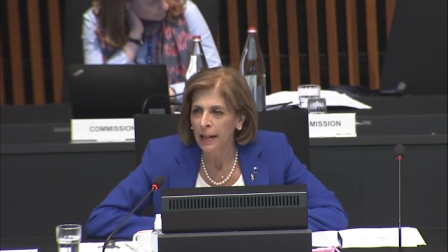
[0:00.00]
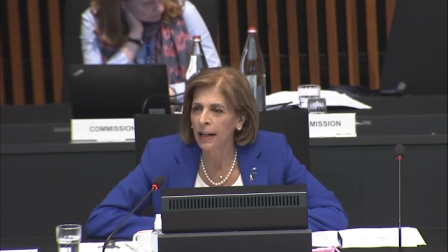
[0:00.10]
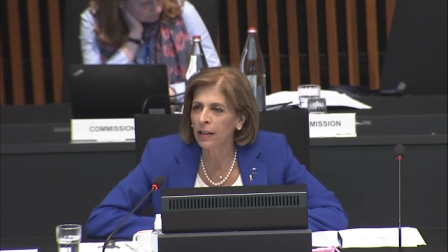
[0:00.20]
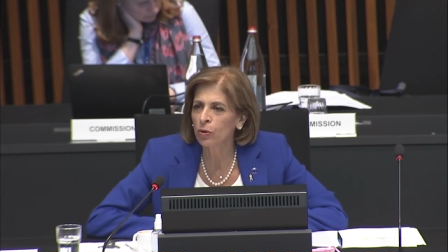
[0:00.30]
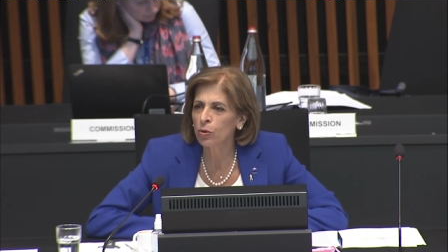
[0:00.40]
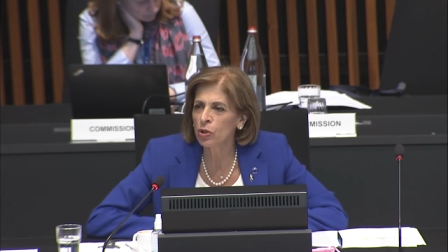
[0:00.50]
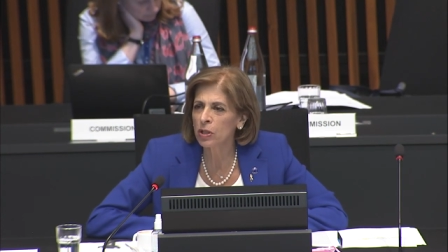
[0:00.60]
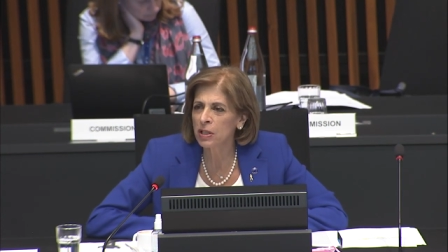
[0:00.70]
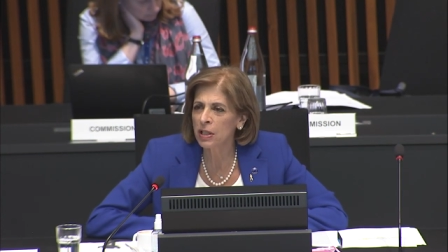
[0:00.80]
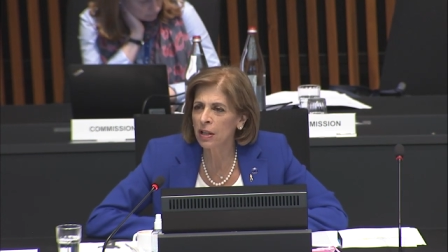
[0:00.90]
and to
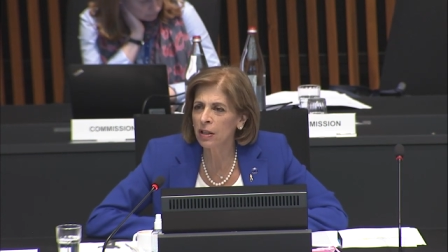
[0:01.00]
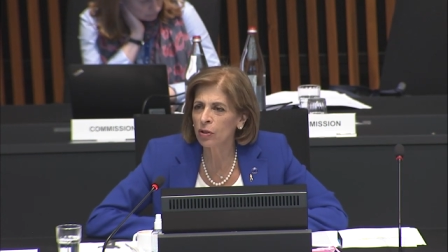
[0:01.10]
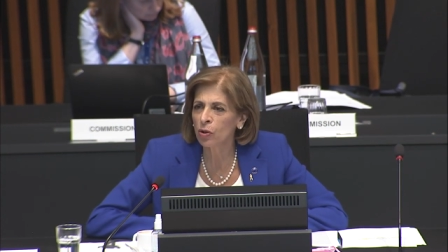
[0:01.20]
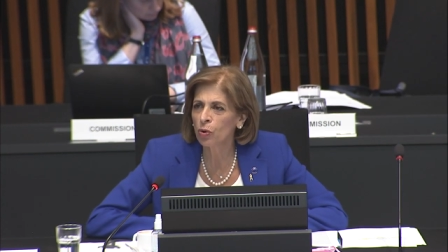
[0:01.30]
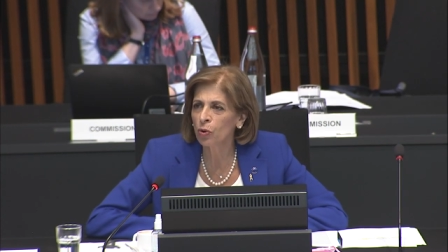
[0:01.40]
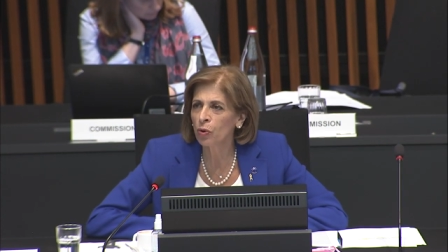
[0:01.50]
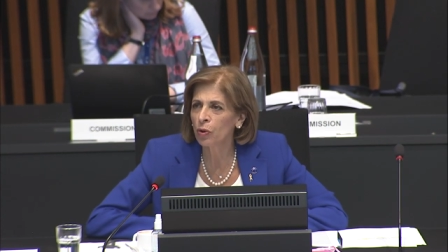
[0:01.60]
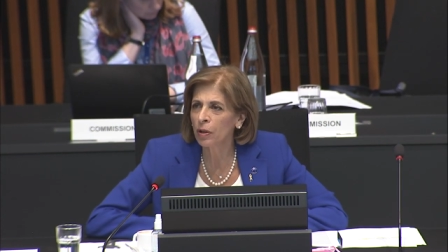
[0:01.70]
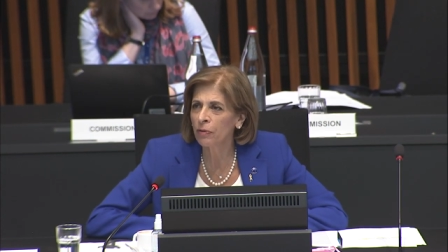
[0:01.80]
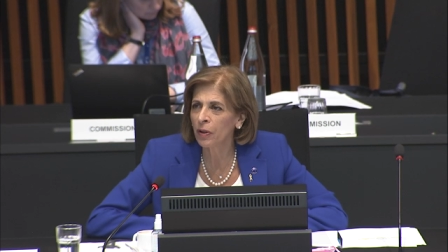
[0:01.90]
just say that your
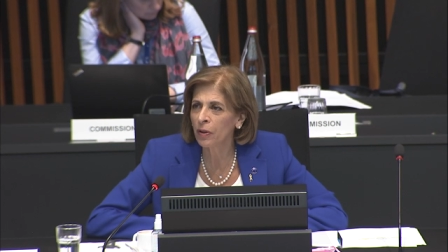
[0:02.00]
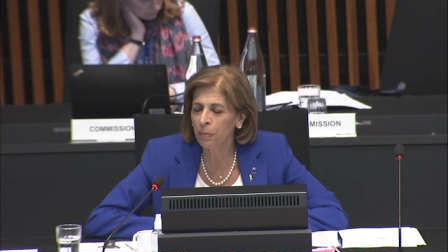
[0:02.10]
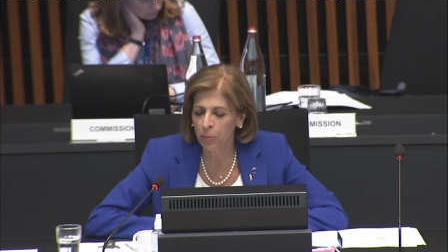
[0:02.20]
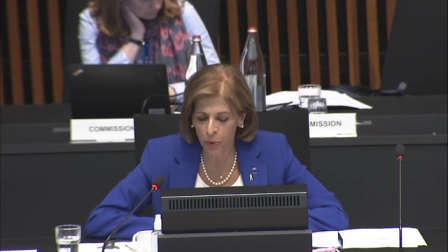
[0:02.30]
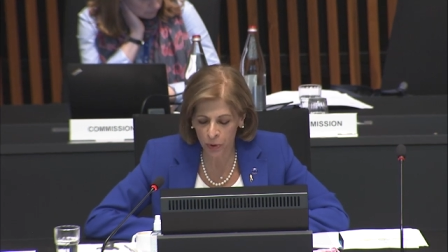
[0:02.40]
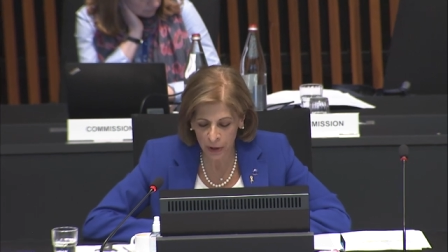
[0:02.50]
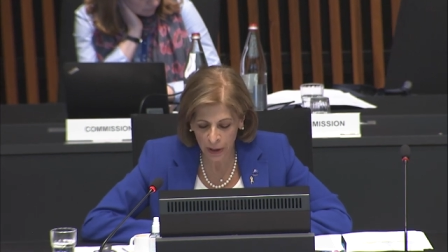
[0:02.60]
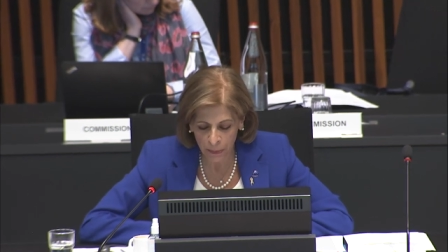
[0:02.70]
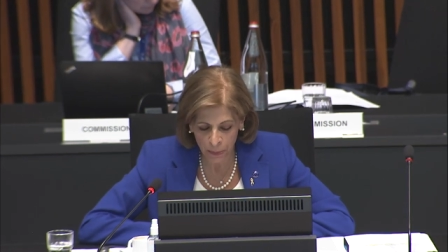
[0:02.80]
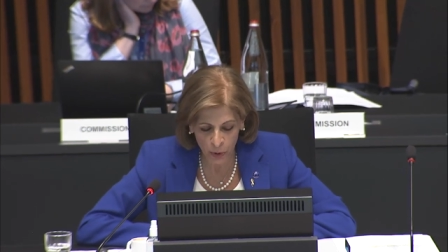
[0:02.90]
uh, very important
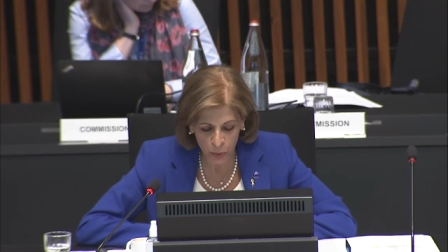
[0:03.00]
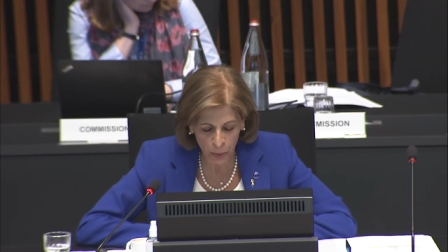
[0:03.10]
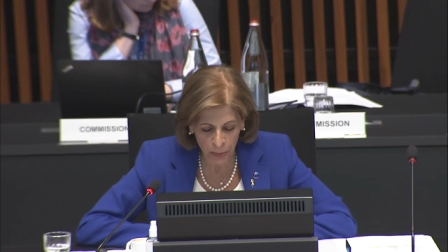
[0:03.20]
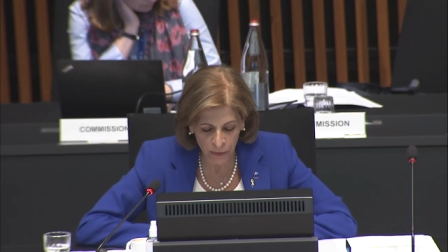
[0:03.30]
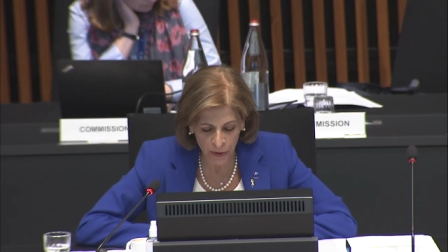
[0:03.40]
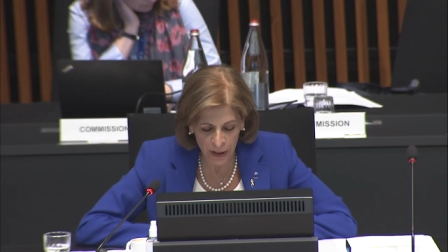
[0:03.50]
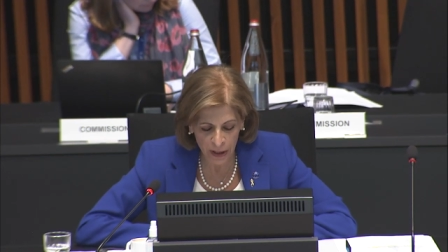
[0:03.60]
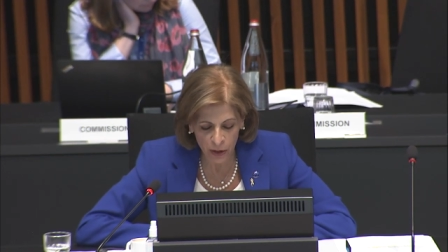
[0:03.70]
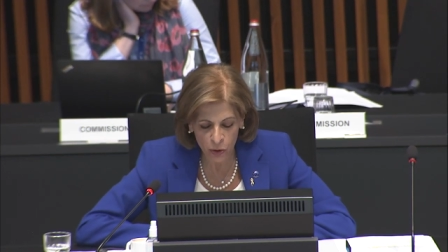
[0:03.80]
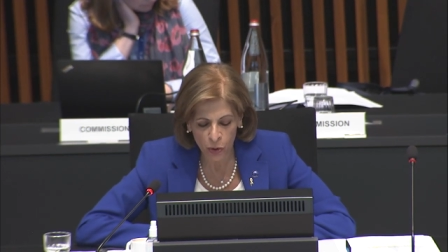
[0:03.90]
input will be
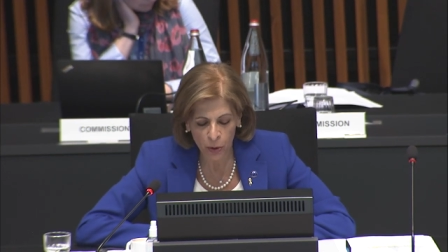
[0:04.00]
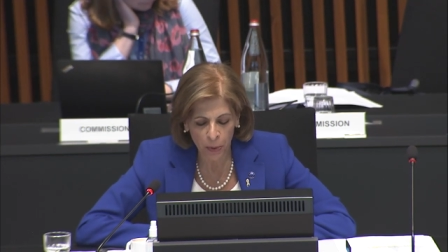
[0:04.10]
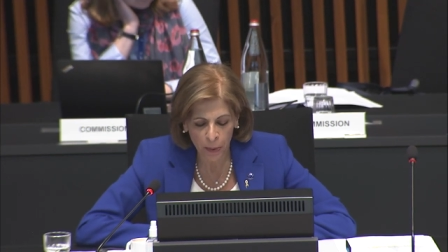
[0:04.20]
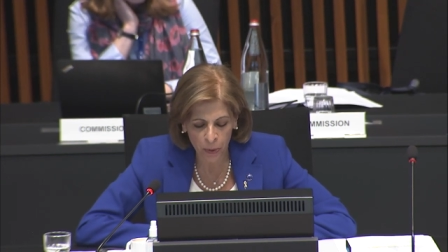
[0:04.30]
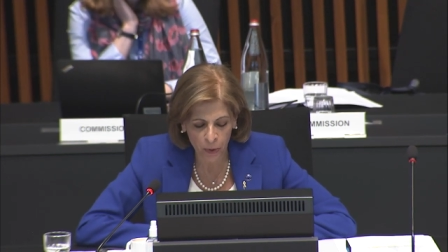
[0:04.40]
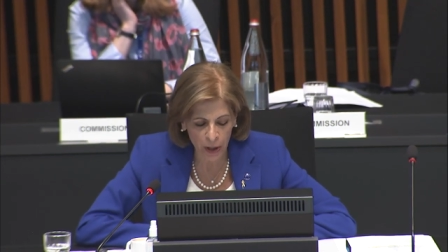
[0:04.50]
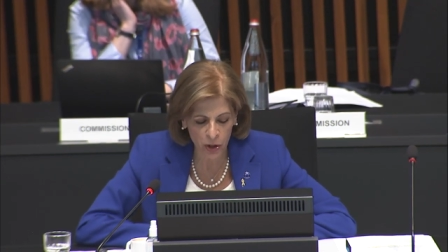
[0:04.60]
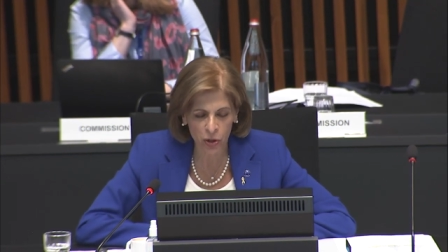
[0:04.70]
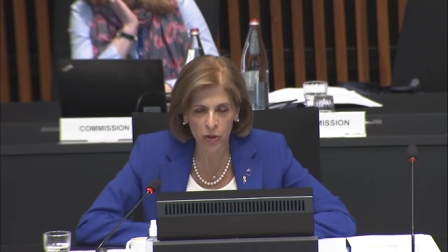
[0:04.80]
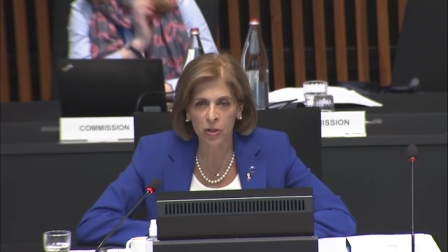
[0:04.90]
feeding into the
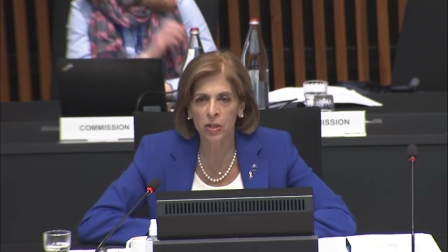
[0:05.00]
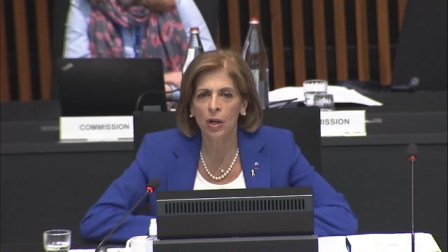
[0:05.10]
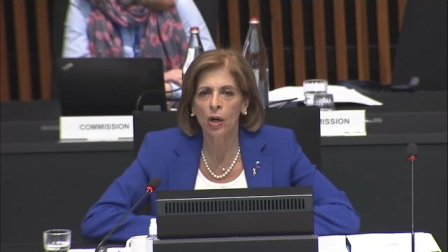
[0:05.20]
preparations